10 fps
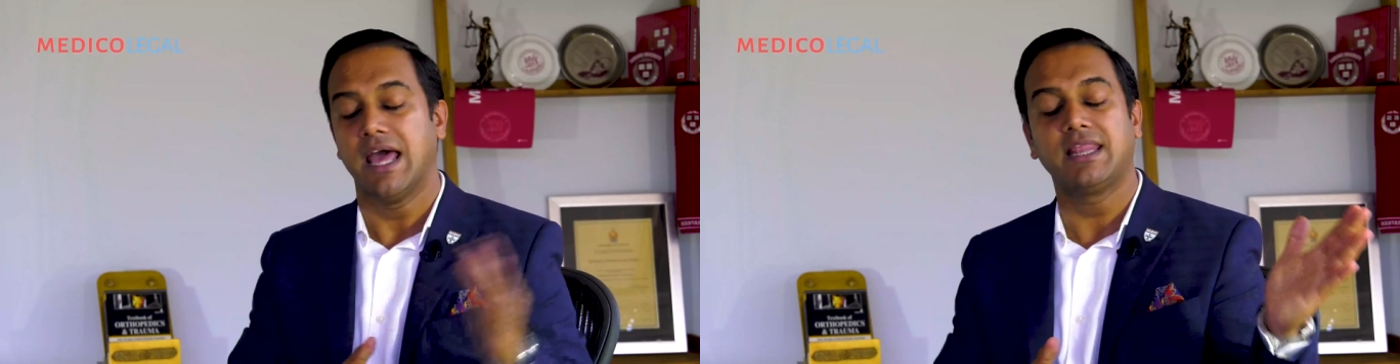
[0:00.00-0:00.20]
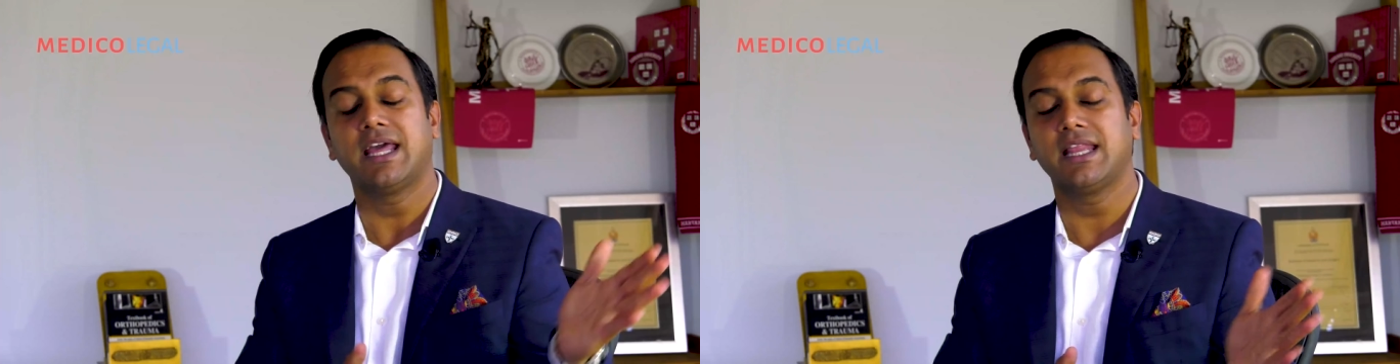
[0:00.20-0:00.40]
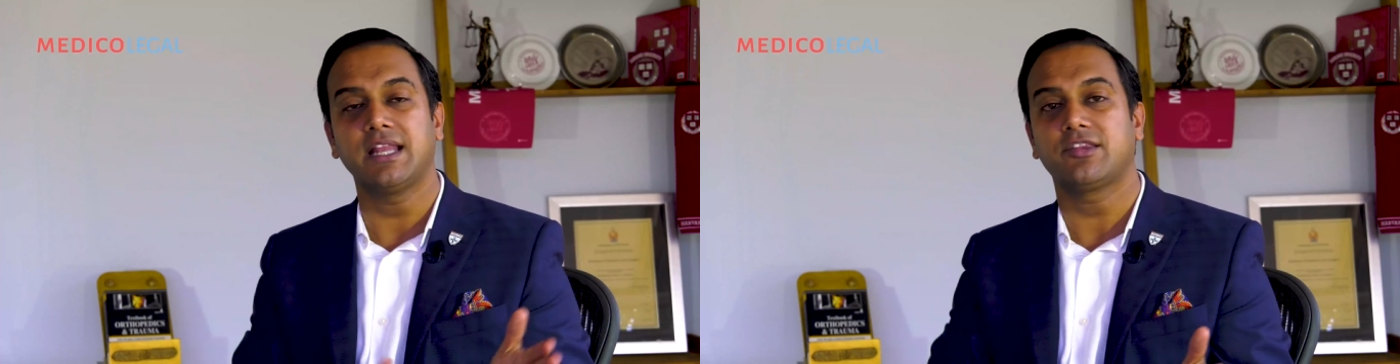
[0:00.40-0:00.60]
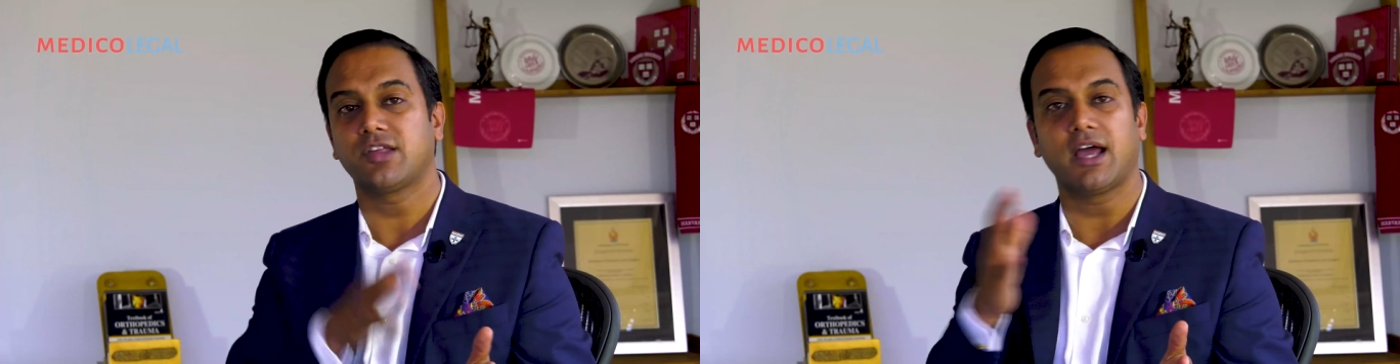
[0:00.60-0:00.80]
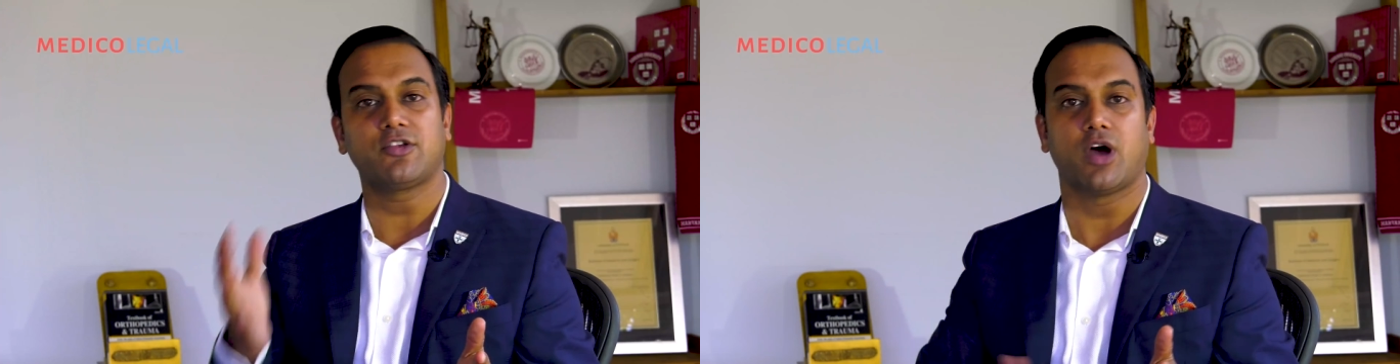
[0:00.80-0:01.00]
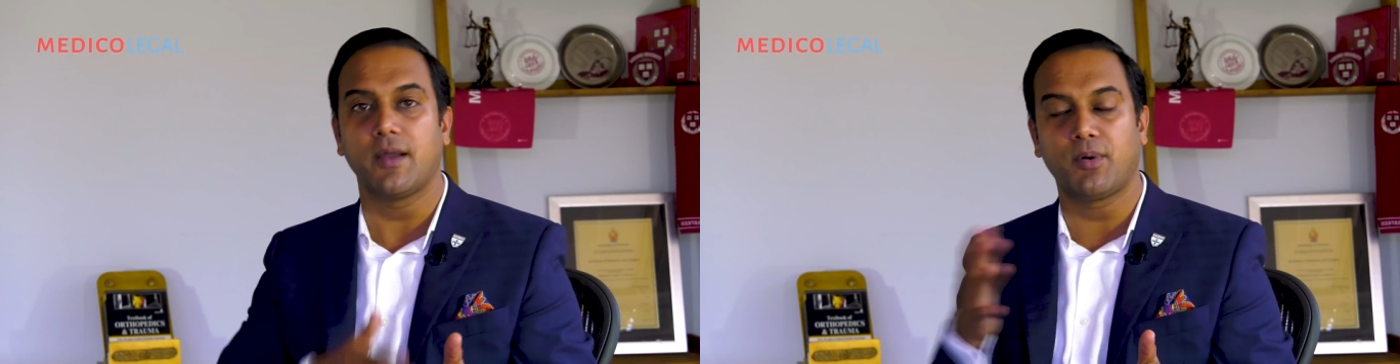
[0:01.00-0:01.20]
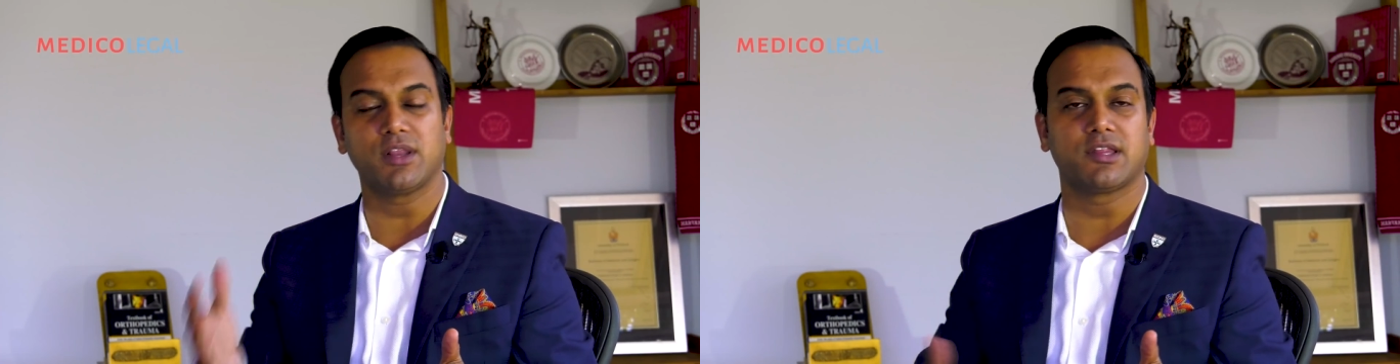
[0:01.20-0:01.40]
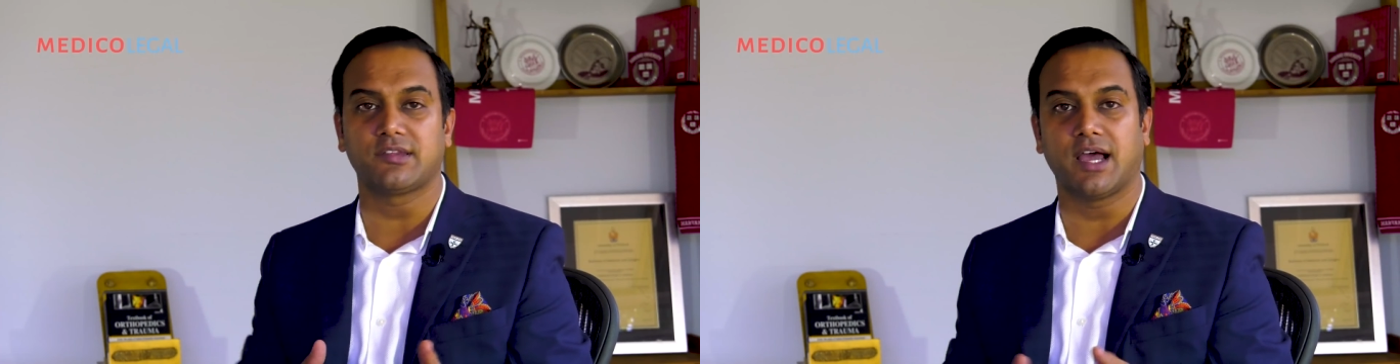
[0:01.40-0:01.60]
And they then start to
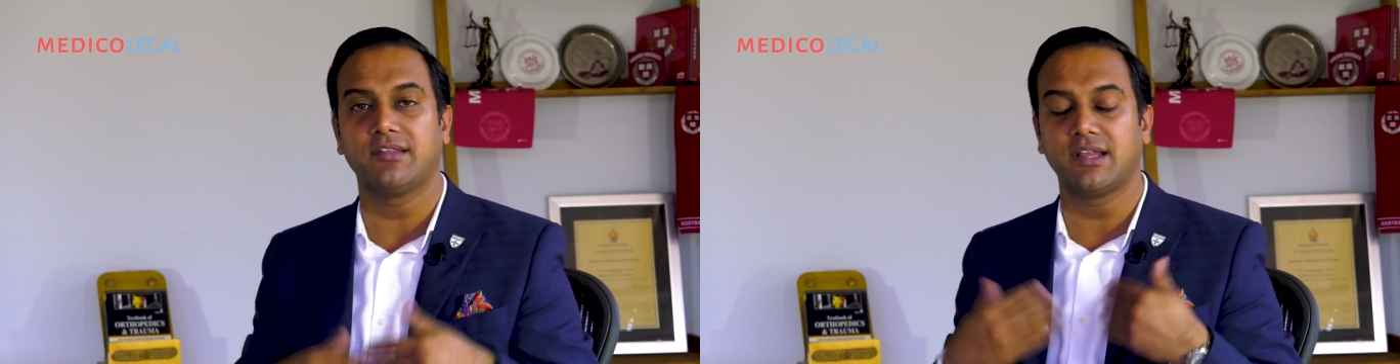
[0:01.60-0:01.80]
hypothesize.